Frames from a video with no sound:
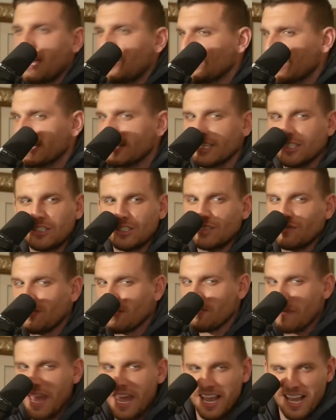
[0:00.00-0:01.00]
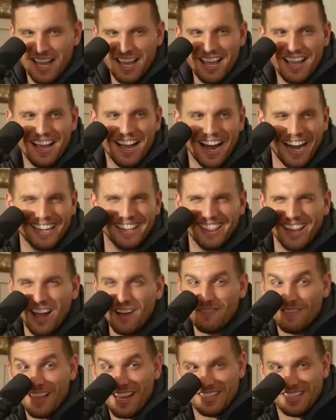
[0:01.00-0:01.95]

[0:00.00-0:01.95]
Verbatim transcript: I was like, this is for me. Yeah. I love